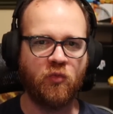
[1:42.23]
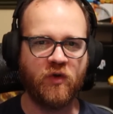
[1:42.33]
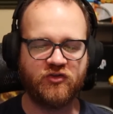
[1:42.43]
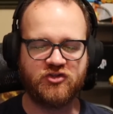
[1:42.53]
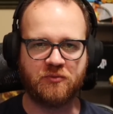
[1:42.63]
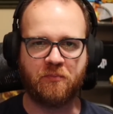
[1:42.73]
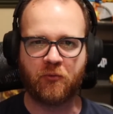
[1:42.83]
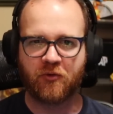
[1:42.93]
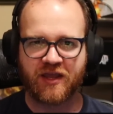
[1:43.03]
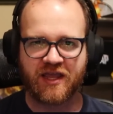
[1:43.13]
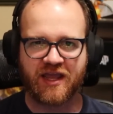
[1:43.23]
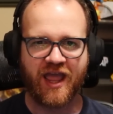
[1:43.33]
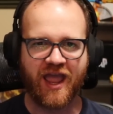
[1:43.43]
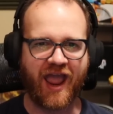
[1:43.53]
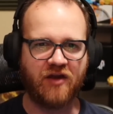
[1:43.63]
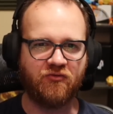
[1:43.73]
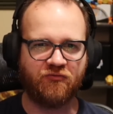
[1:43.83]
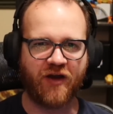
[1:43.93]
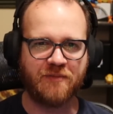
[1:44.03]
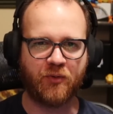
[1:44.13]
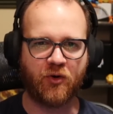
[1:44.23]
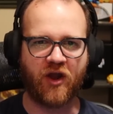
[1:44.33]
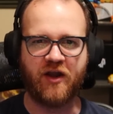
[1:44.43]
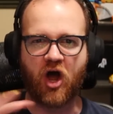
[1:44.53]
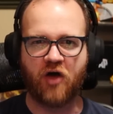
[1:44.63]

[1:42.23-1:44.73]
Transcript: with Debris and Viper and